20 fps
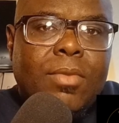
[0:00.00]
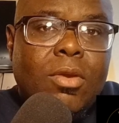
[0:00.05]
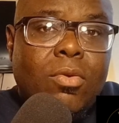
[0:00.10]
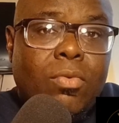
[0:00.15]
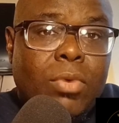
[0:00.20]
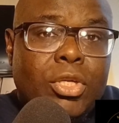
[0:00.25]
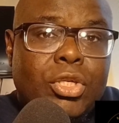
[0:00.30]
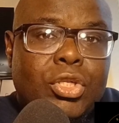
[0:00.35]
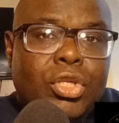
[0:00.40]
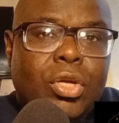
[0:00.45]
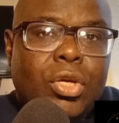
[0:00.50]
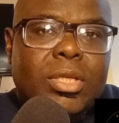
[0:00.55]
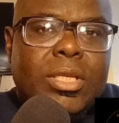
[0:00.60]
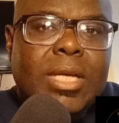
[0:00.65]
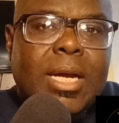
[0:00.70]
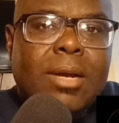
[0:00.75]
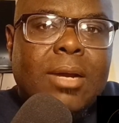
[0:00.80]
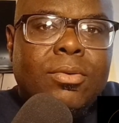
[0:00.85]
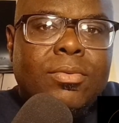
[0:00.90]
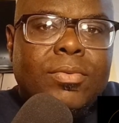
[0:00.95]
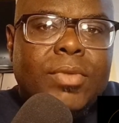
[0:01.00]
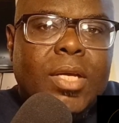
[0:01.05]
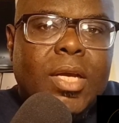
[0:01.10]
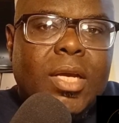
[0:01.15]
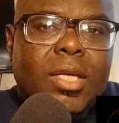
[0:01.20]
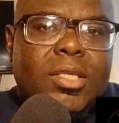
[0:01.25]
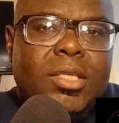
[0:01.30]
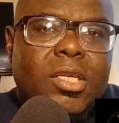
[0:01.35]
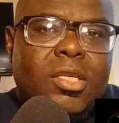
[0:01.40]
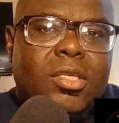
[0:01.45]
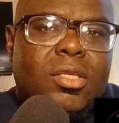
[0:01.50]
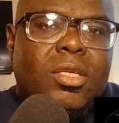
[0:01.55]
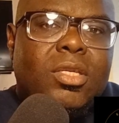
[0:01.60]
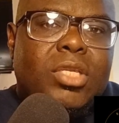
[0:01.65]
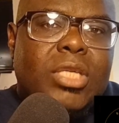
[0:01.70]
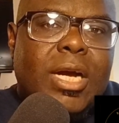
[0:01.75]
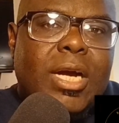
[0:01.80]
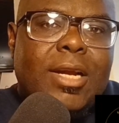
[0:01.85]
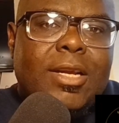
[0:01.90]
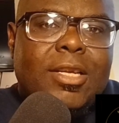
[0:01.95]
were shot down since the
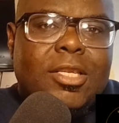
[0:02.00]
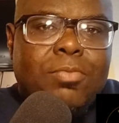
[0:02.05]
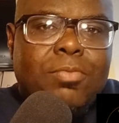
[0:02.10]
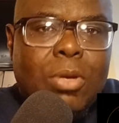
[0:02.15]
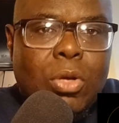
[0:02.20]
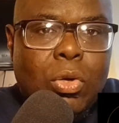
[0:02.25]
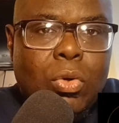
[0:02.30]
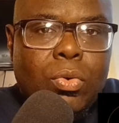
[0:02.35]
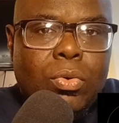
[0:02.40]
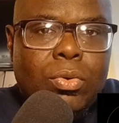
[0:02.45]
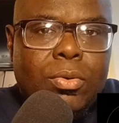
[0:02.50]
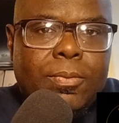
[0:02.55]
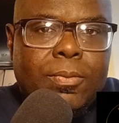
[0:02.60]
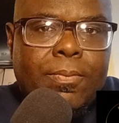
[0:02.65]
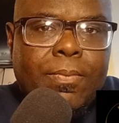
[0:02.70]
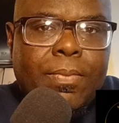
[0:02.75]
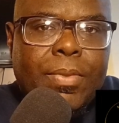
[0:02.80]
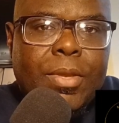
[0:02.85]
Chinese balloon,